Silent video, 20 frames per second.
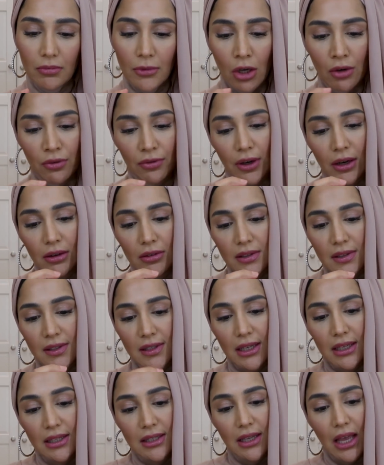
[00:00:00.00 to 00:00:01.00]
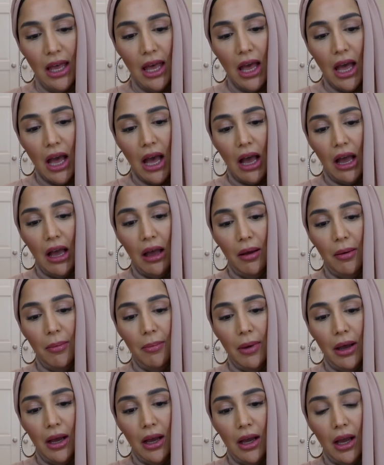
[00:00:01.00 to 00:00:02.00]
of fragrances.
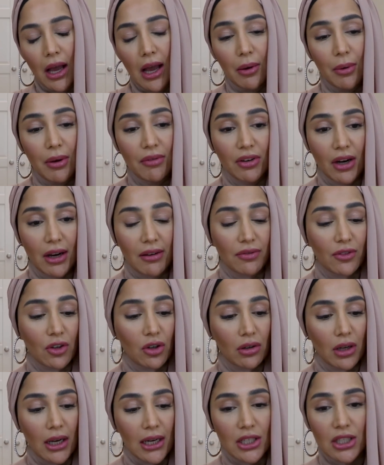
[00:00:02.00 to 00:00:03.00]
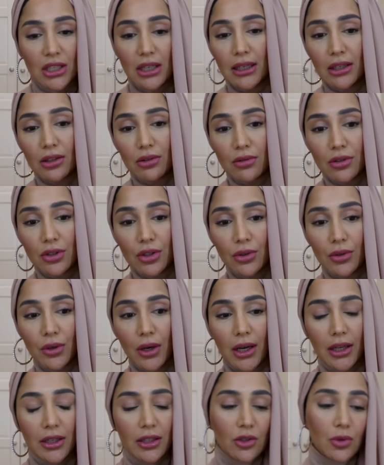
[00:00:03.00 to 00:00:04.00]
However, I've got actually two
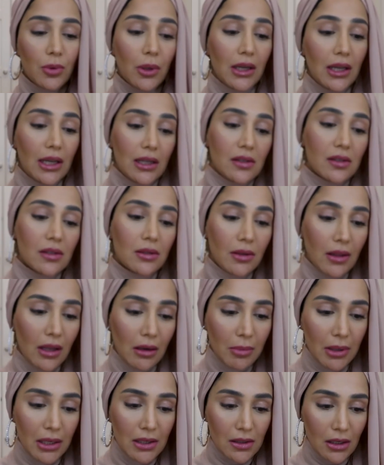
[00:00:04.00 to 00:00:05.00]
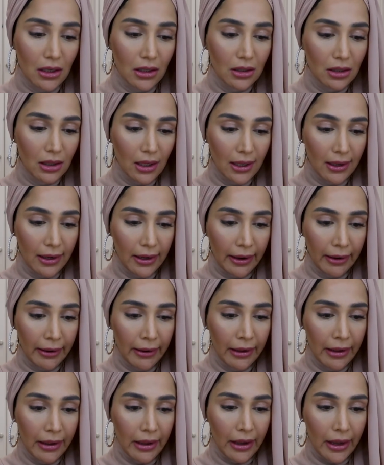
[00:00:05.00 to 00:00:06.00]
eau de toilettes, that being said, in here.
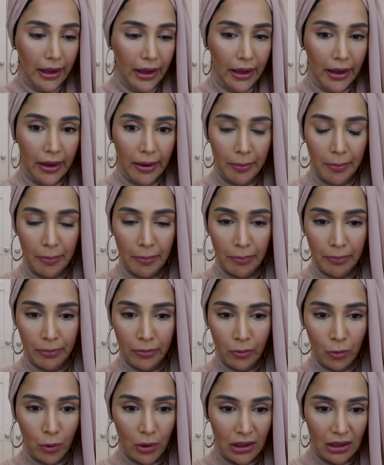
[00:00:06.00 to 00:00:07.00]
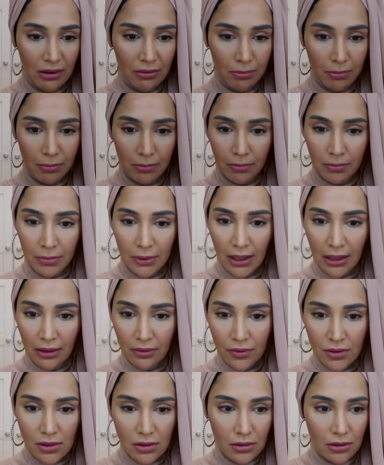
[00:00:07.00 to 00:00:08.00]
Were they
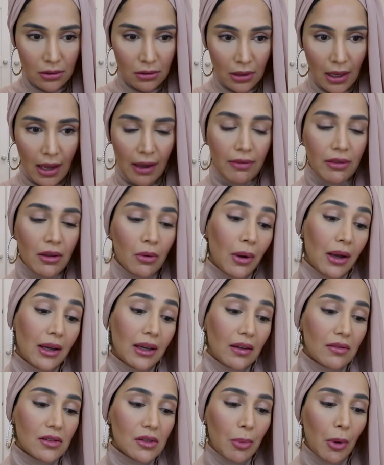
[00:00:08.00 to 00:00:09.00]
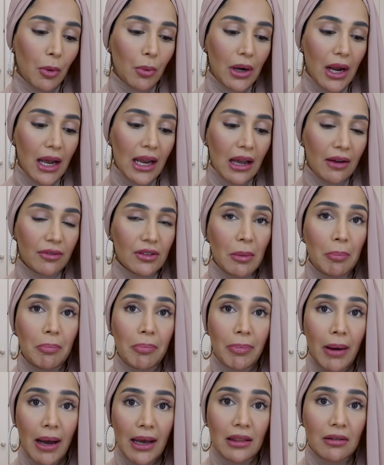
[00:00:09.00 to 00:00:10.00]
gifts? Yeah, they were gifts. But when I have to
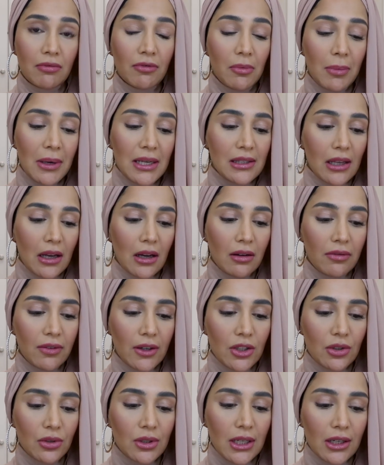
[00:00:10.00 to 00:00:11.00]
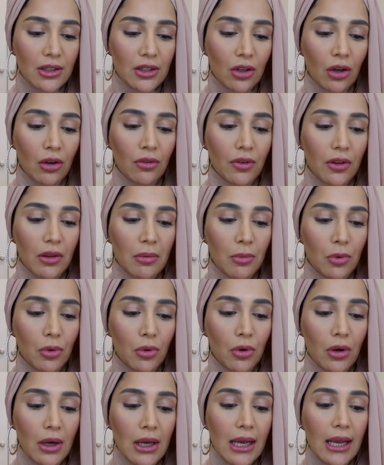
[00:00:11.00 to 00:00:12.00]
buy them for myself, I do tend to go for the
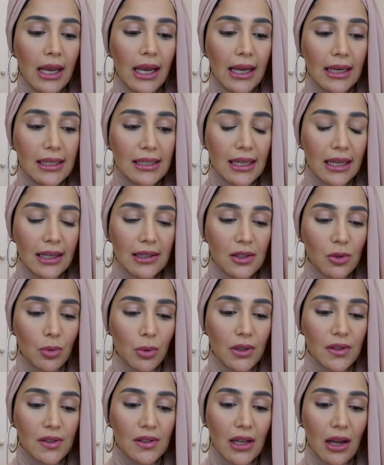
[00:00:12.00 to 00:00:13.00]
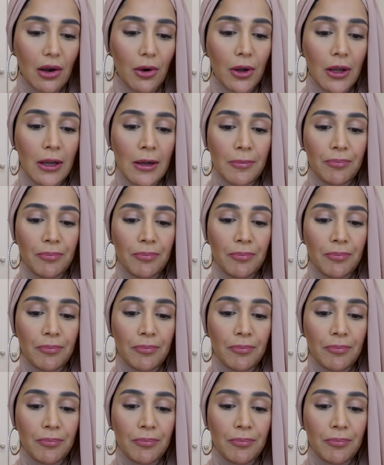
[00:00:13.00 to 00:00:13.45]
more intense ones. Now,